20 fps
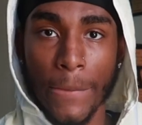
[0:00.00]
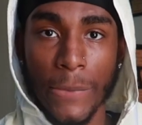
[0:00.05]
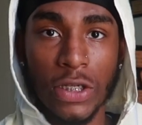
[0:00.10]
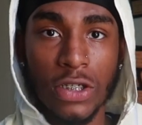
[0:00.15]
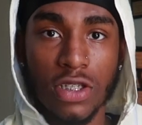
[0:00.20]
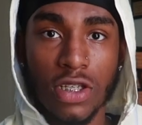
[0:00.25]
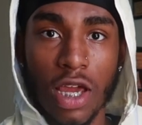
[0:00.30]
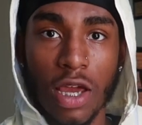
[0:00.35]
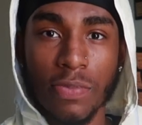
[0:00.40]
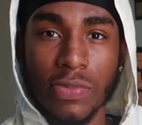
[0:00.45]

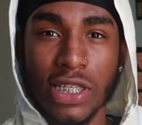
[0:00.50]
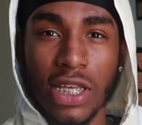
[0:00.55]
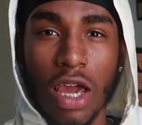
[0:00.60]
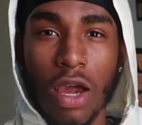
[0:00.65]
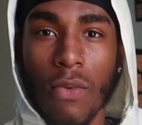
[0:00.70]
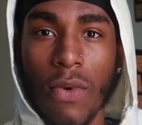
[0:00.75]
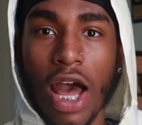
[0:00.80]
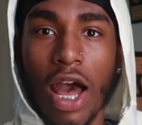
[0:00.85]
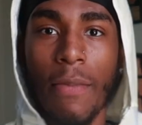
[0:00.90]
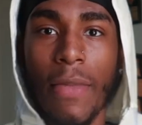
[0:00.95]
you see i'm
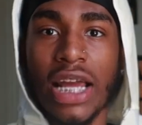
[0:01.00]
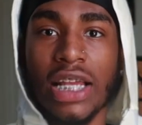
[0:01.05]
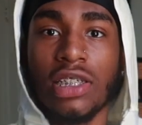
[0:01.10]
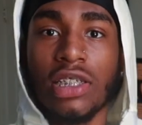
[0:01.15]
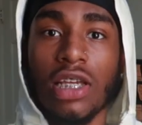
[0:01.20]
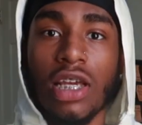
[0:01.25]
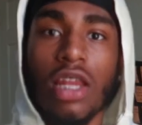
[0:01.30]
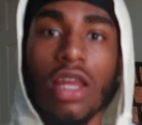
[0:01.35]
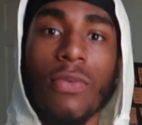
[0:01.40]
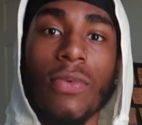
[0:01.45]
saying why am i
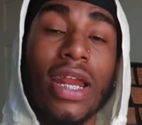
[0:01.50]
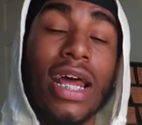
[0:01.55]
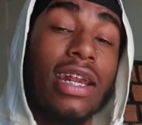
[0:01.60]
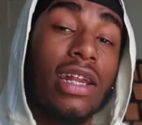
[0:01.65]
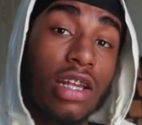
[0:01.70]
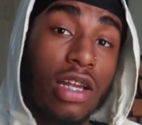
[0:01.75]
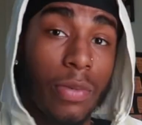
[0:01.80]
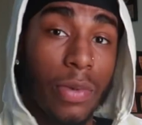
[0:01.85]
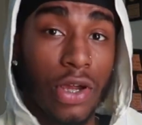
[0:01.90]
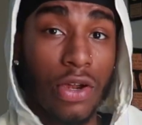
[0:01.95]
chilling when i
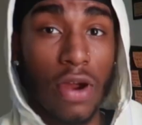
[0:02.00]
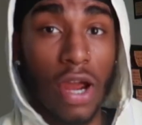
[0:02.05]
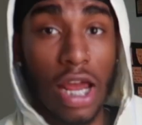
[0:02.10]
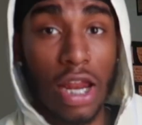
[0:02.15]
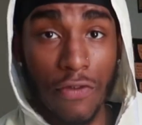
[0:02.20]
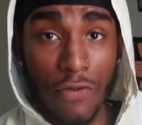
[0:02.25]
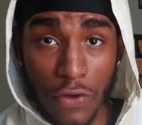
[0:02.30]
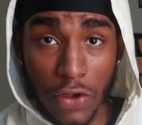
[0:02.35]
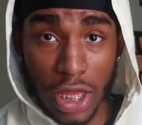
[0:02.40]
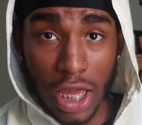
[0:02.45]
need to be
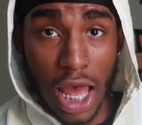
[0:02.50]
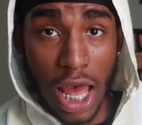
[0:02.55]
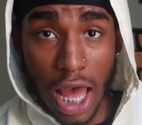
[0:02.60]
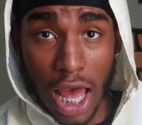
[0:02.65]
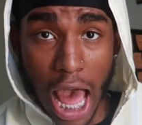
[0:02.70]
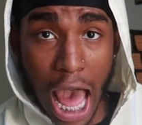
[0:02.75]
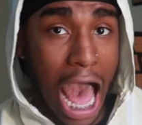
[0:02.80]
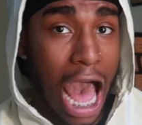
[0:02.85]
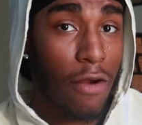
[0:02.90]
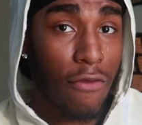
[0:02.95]
grinding for
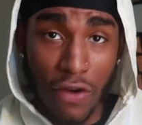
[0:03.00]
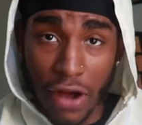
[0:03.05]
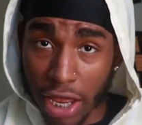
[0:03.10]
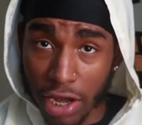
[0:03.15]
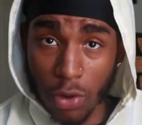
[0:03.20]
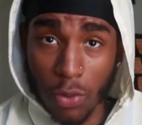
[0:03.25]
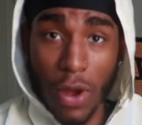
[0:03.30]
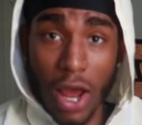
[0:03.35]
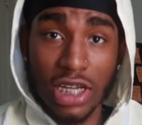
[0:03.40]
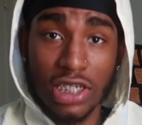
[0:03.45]
y'all i'd
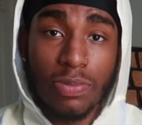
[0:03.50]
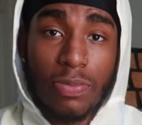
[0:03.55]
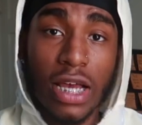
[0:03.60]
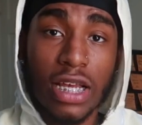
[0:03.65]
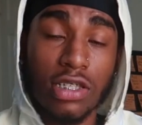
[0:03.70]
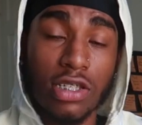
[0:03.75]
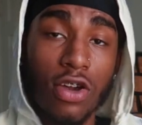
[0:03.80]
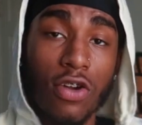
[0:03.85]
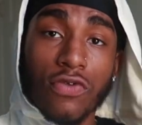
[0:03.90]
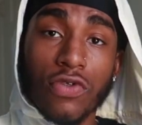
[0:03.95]
rather watch
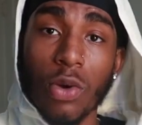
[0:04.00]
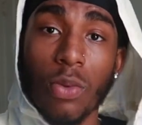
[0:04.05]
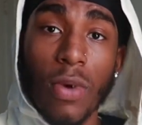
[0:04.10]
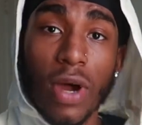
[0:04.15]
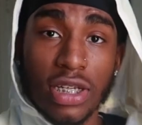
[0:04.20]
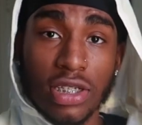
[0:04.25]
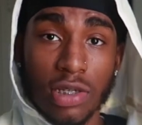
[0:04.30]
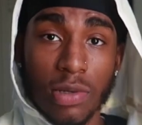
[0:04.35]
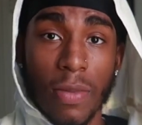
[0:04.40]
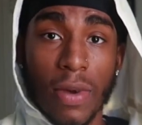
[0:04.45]
myself than
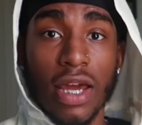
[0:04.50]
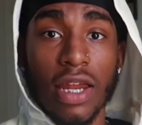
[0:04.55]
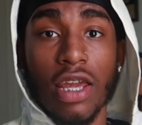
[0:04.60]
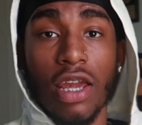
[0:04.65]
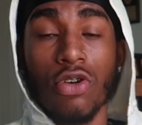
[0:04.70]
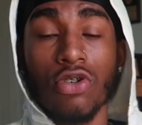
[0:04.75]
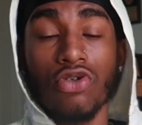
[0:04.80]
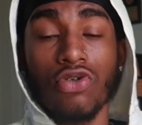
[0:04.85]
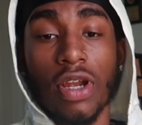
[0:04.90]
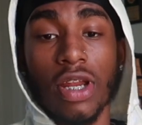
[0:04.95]
watch
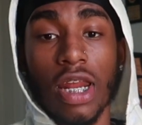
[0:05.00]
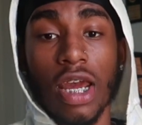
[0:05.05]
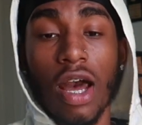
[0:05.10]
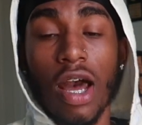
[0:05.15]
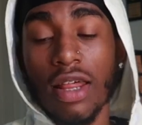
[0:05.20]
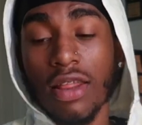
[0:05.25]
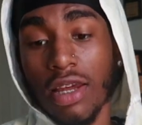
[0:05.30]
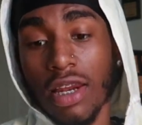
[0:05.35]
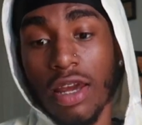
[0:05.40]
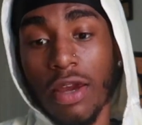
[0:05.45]
somebody else right now
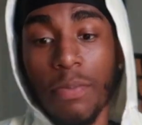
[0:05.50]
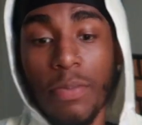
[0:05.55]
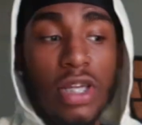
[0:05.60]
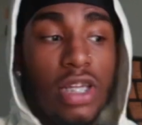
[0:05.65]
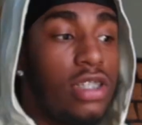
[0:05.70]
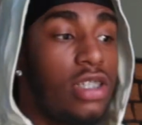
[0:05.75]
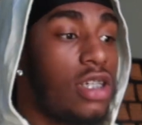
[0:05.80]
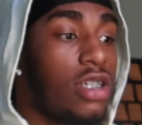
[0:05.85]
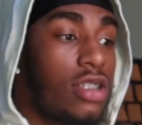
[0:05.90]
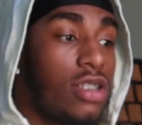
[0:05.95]
other than
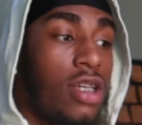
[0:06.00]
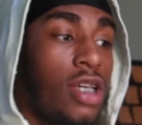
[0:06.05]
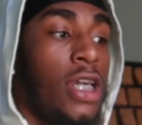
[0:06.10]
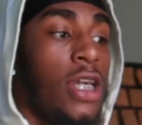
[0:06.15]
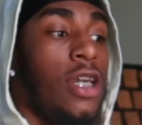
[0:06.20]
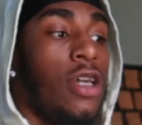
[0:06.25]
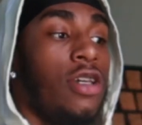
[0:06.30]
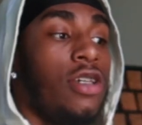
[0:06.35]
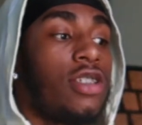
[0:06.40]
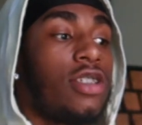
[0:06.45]
me just
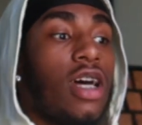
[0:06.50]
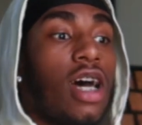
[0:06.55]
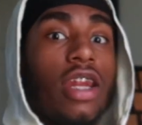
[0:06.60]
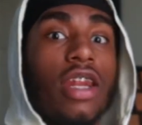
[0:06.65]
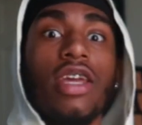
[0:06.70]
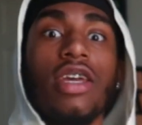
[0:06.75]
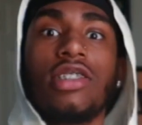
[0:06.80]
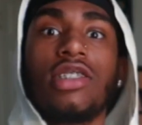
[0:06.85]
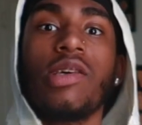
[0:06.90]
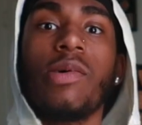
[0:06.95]

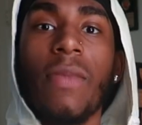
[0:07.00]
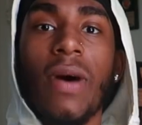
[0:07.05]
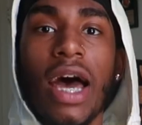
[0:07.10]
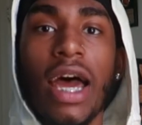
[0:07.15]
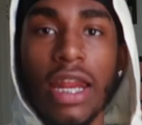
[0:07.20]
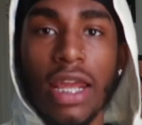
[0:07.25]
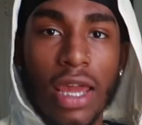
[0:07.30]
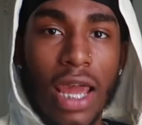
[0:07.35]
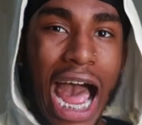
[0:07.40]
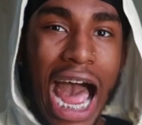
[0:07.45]
studying
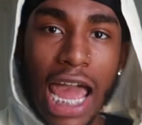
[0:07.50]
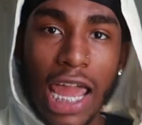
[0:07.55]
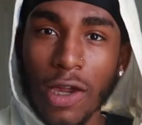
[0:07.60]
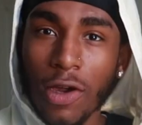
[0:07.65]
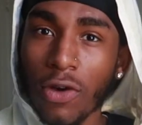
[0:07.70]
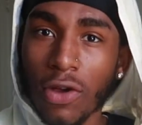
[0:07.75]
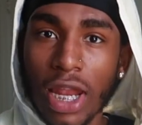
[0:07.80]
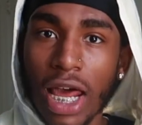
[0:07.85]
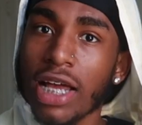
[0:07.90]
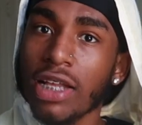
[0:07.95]
somebody i
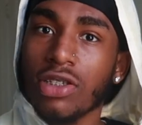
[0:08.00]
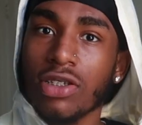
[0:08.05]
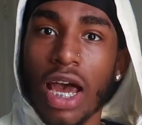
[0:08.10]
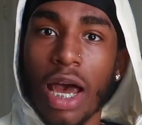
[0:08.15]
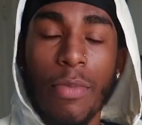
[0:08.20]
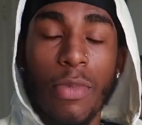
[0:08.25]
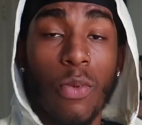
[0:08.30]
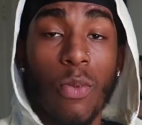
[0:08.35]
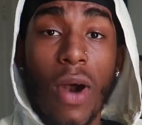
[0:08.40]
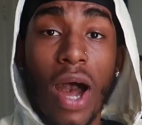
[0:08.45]
ain't gonna lie to you
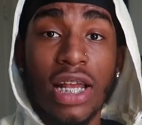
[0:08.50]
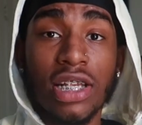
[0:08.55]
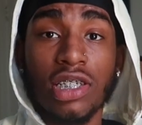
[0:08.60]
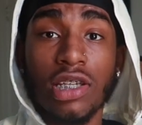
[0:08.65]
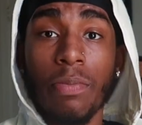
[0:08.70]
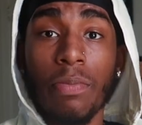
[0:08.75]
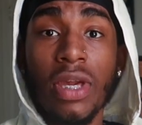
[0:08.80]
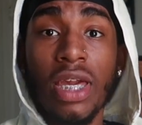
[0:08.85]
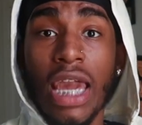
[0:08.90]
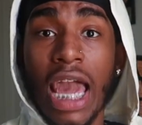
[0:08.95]
i've been
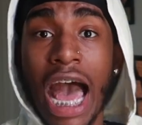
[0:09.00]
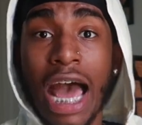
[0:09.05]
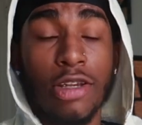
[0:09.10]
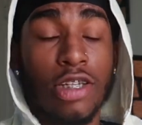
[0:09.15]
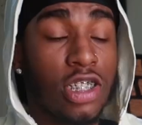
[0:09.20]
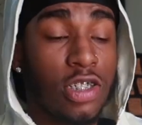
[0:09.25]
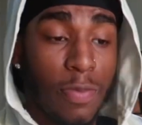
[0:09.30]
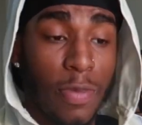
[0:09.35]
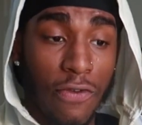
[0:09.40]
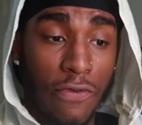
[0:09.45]
watching me i
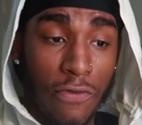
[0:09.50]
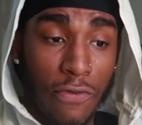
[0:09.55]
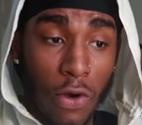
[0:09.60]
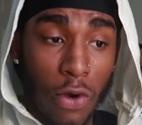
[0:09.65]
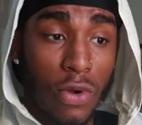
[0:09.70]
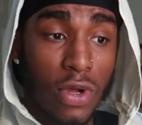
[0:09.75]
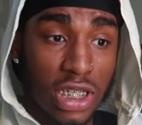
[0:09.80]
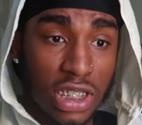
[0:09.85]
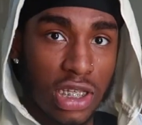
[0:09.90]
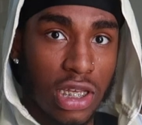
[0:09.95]
just been
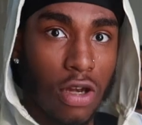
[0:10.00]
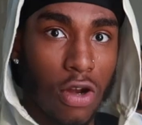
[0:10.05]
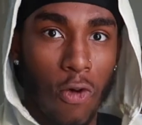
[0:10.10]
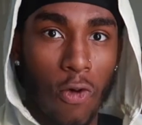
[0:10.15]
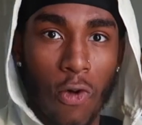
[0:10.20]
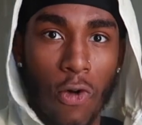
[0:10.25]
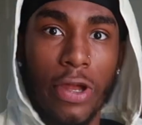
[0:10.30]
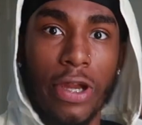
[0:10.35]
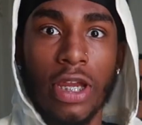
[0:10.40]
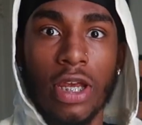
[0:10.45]
focusing
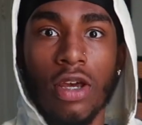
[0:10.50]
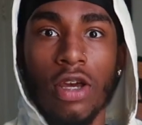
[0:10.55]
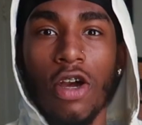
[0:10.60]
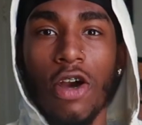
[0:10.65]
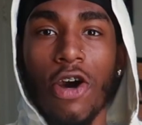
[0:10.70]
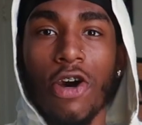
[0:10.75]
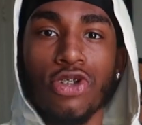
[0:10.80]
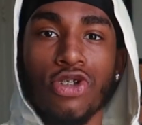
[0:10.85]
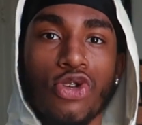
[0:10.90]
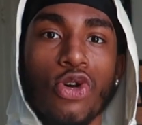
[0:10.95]
on
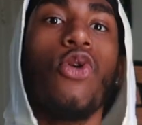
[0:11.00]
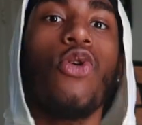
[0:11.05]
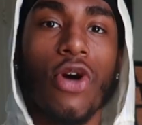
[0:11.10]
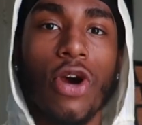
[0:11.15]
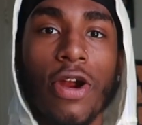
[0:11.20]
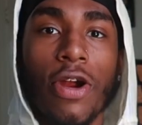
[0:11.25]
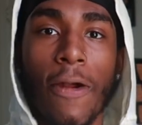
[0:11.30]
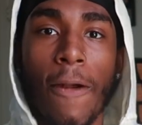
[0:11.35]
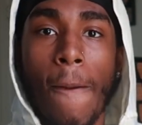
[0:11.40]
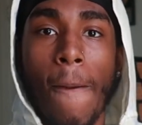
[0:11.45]

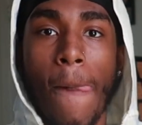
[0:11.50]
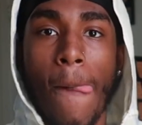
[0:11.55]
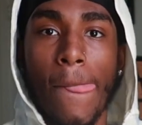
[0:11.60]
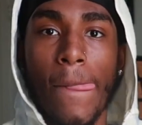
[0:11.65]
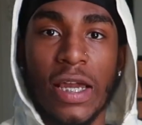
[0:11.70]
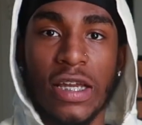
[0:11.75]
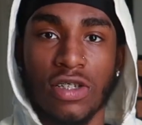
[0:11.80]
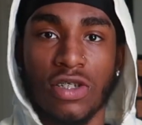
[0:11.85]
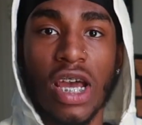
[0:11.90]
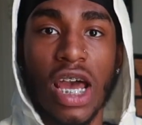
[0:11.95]
azor
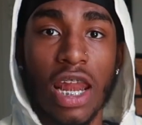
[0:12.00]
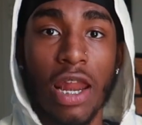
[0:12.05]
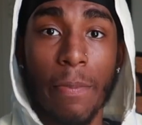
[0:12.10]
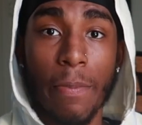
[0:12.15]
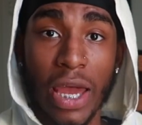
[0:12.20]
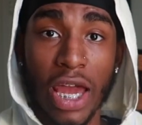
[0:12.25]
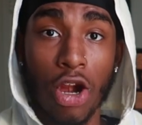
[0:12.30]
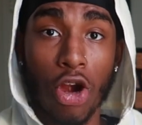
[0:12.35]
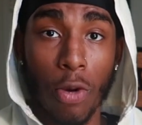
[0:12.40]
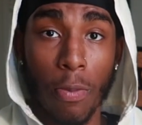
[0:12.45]
and trying to
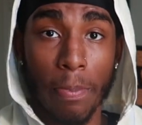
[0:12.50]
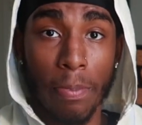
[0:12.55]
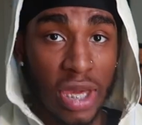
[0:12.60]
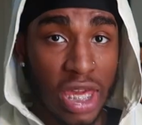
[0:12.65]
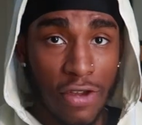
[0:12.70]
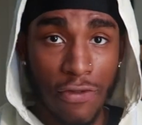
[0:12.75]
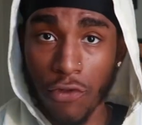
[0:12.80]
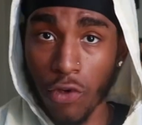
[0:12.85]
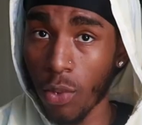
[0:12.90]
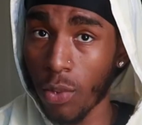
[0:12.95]
better
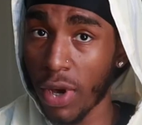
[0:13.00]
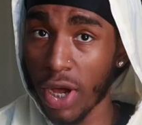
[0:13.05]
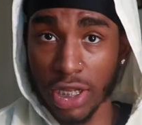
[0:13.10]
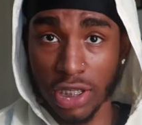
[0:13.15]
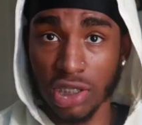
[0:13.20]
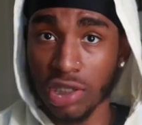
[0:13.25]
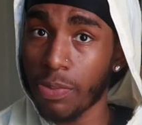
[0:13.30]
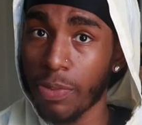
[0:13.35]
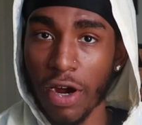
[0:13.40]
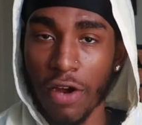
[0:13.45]
me for
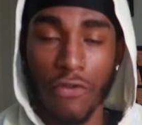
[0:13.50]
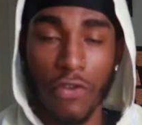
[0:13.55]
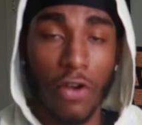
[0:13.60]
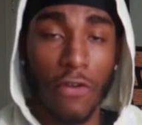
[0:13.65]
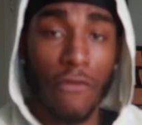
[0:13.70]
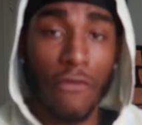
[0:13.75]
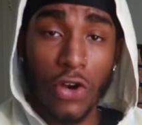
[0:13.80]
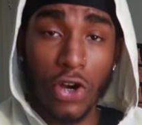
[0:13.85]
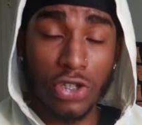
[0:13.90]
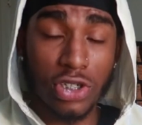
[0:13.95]
once bro for
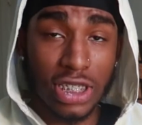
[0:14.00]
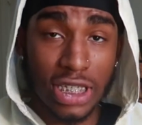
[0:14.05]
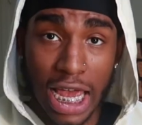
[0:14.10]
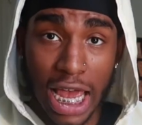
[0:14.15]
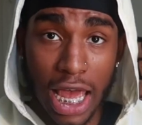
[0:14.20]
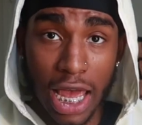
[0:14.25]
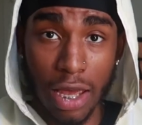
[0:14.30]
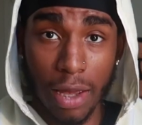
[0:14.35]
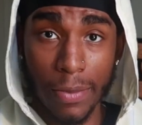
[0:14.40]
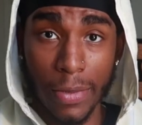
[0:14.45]
the first
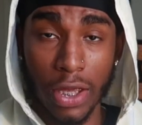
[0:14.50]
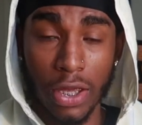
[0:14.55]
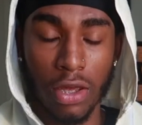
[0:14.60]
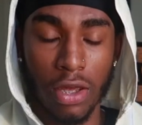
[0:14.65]
time